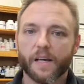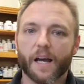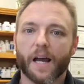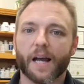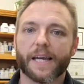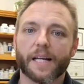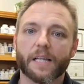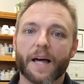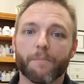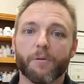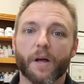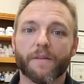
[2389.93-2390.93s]
Get a lot
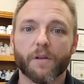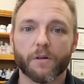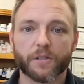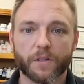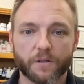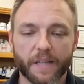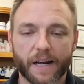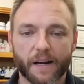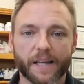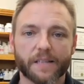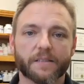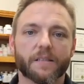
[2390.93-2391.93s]
of blood flow to those
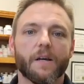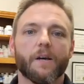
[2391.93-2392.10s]
areas.